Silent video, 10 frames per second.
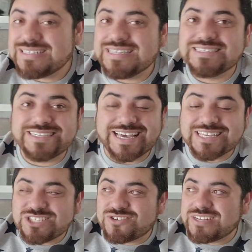since
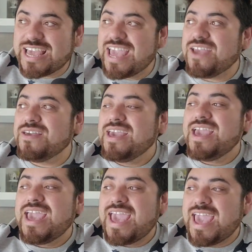yesterday.
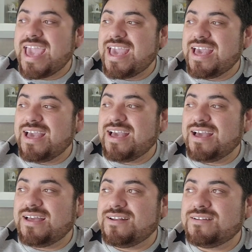
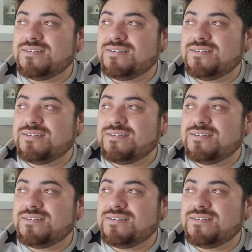And